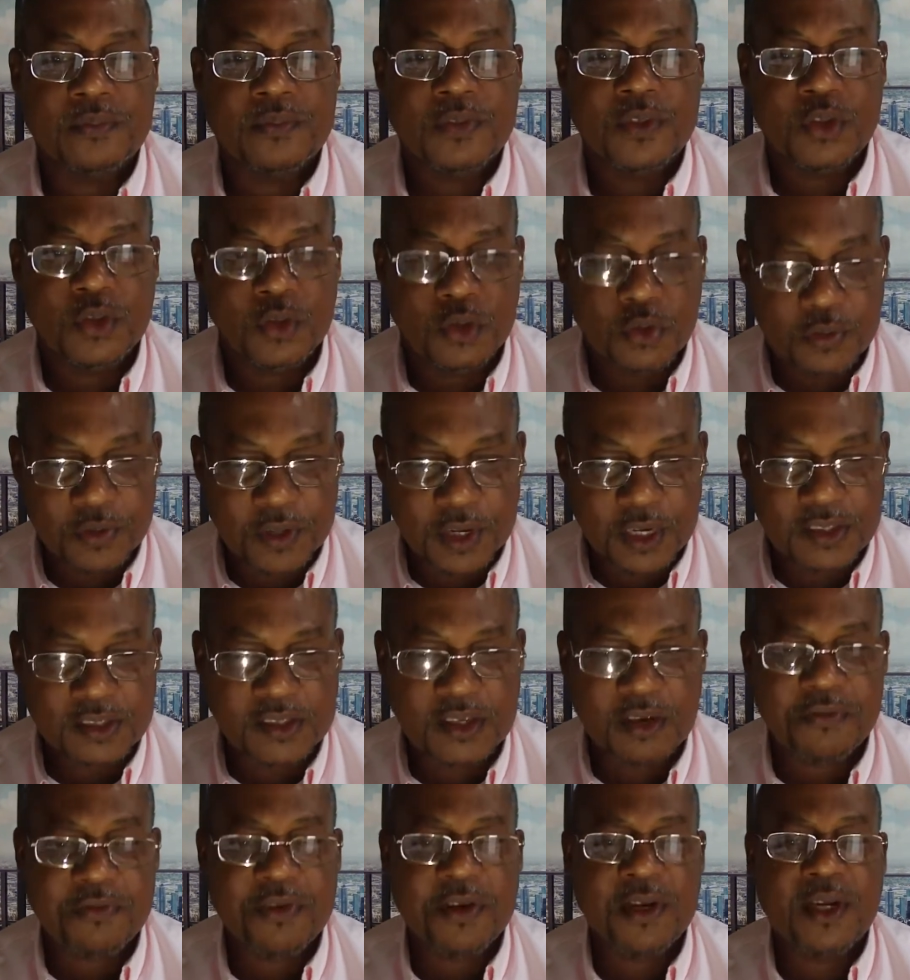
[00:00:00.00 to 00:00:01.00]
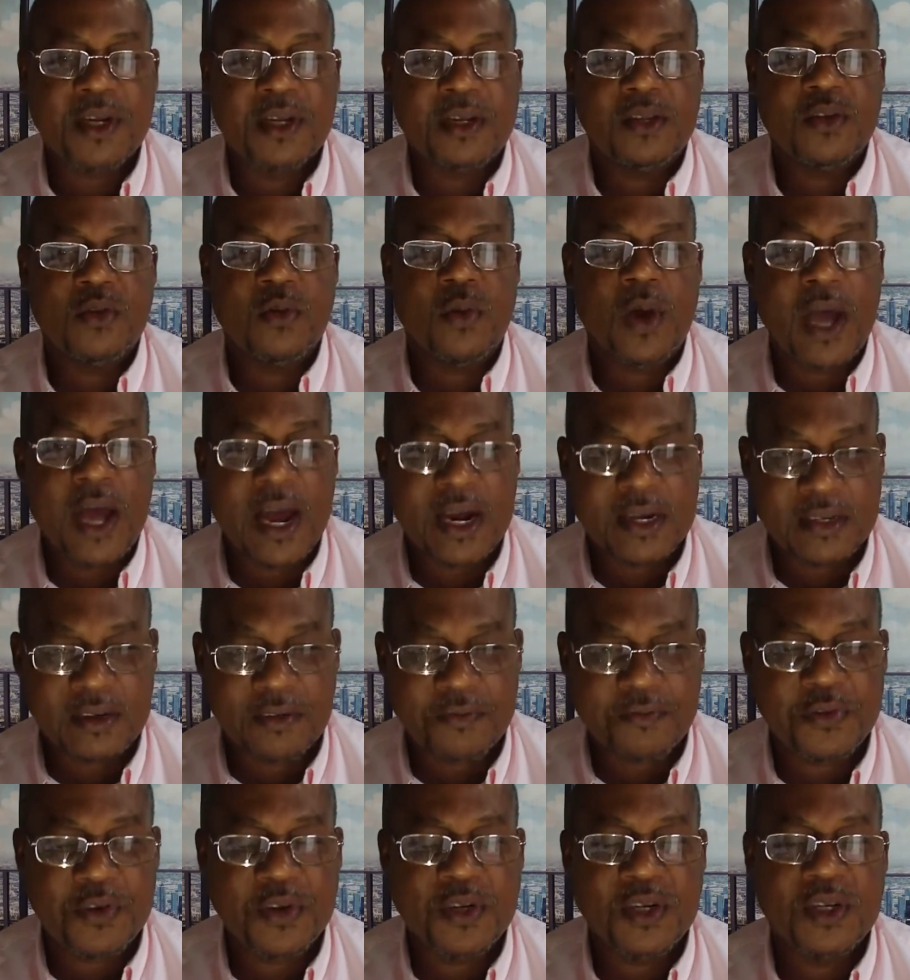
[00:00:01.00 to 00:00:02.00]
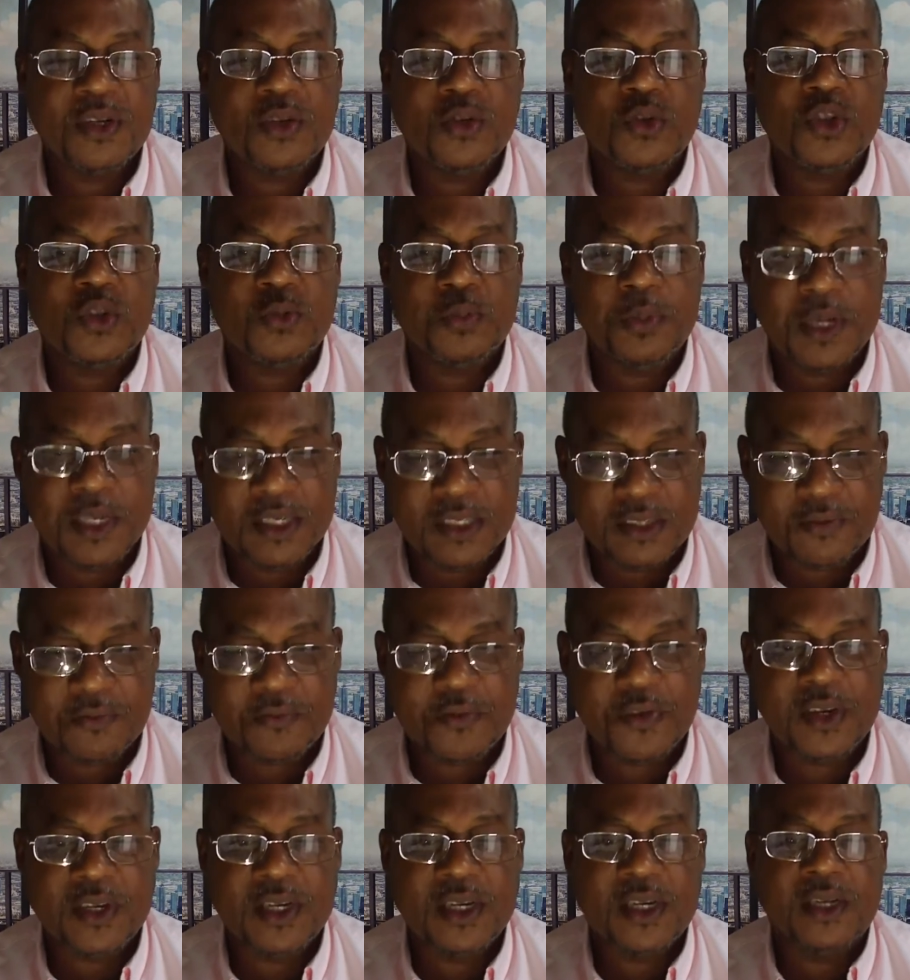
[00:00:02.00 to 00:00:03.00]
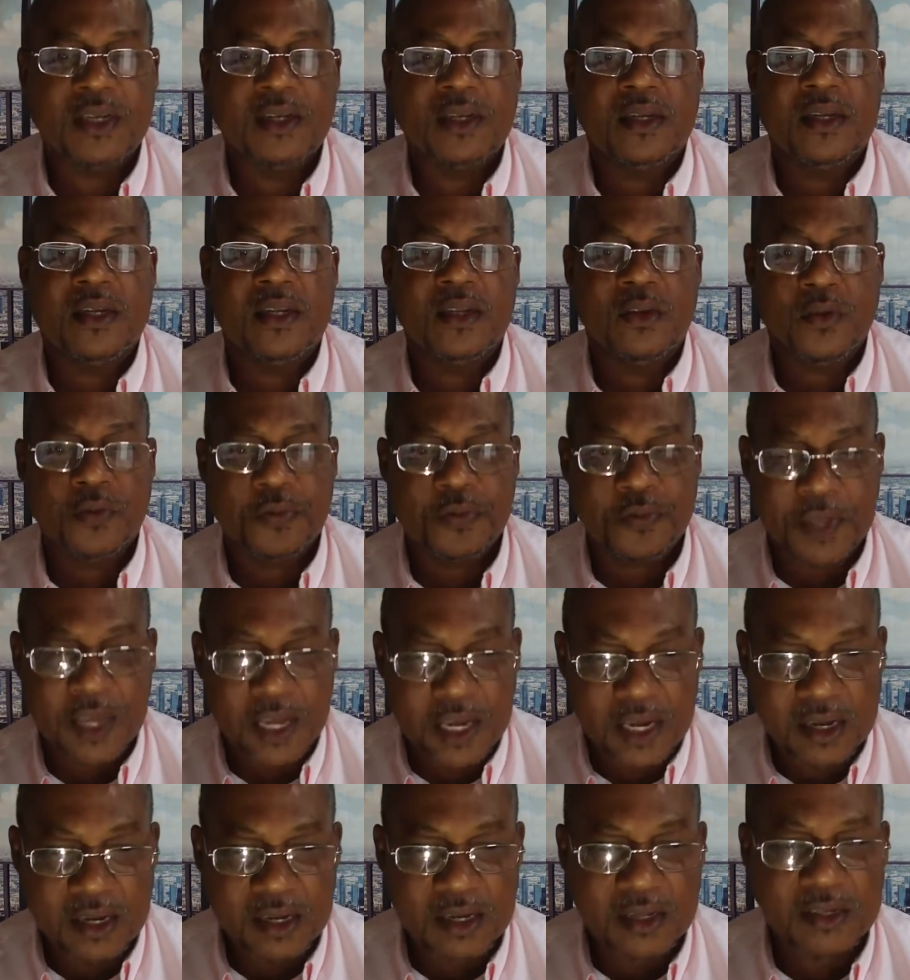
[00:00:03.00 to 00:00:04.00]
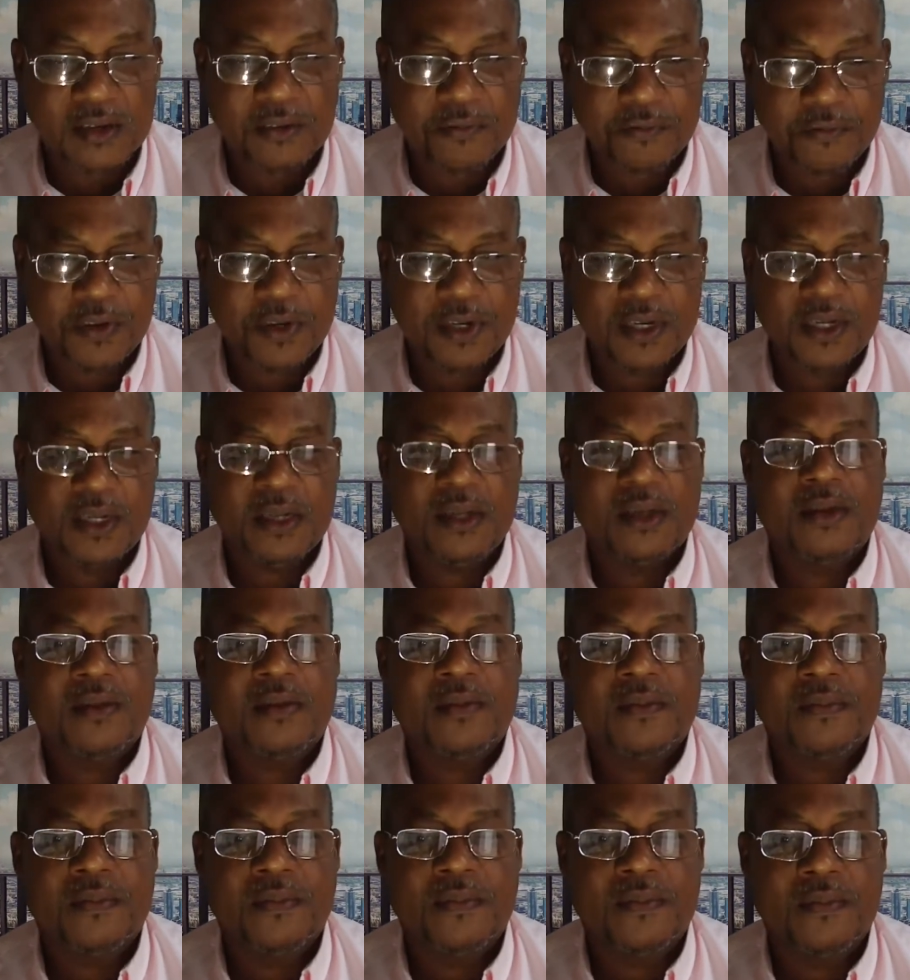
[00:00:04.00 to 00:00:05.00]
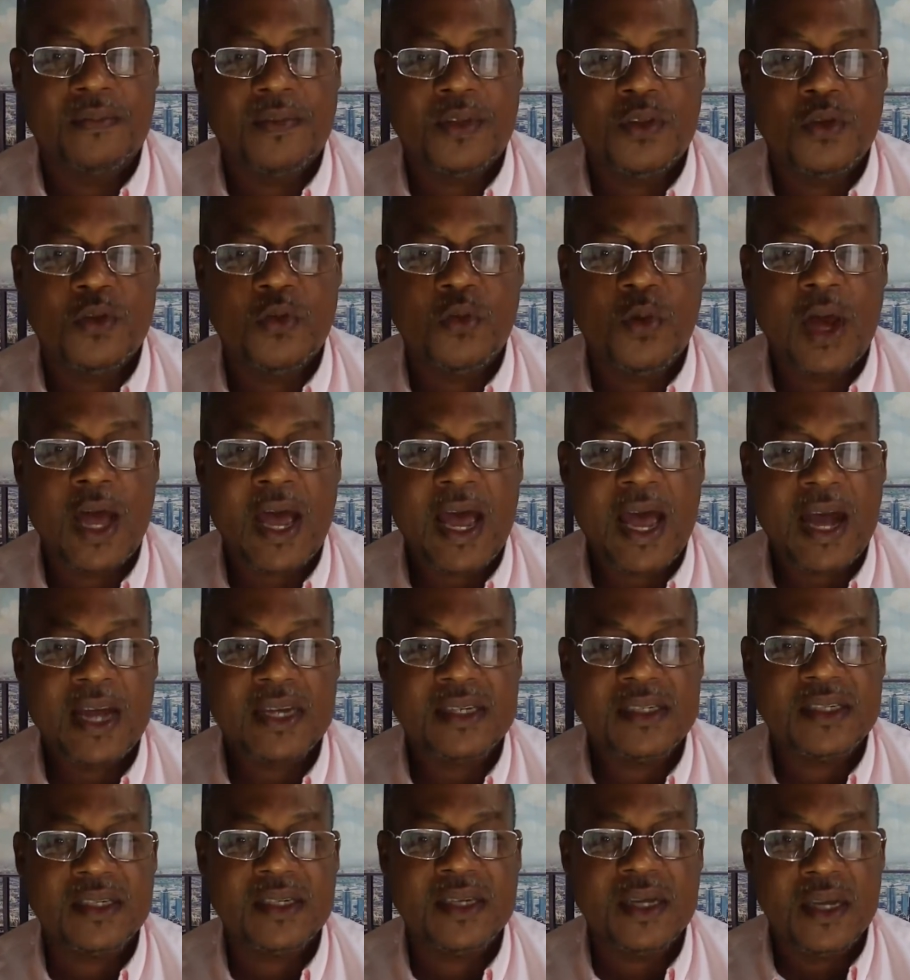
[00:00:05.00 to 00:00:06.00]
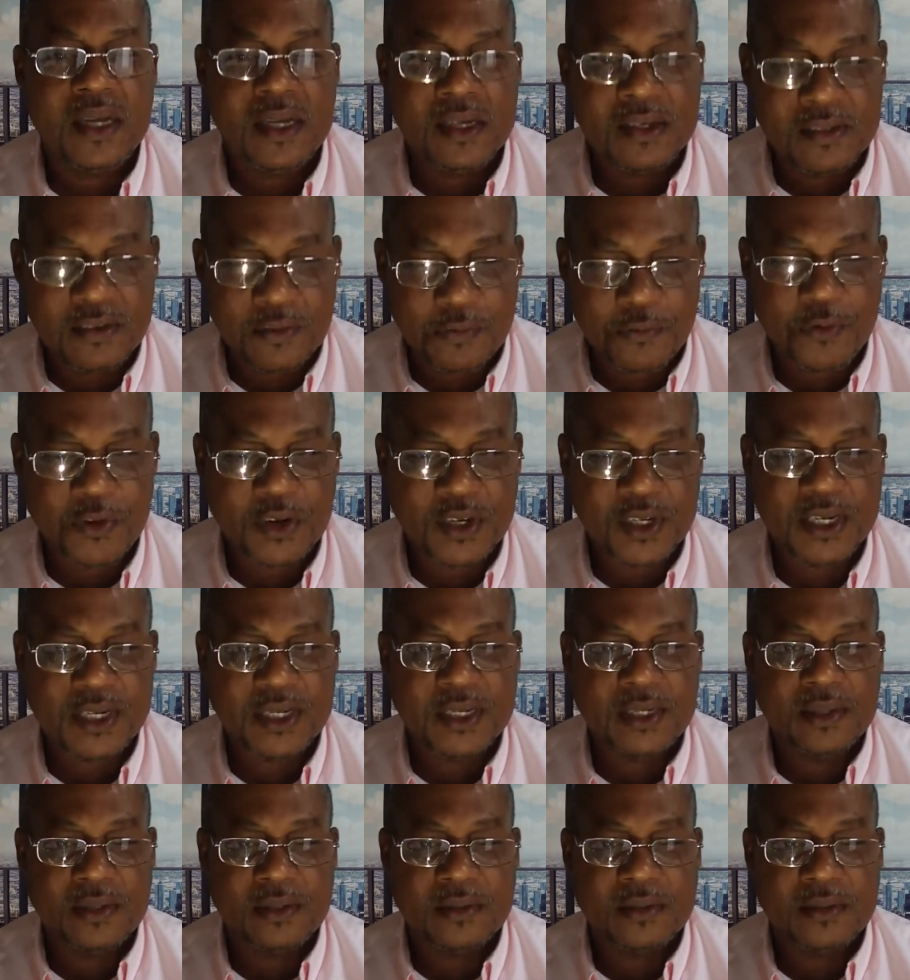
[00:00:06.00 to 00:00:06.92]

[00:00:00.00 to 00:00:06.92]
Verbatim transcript: You do things differently. You act differently. You speak differently. You think differently. You act differently.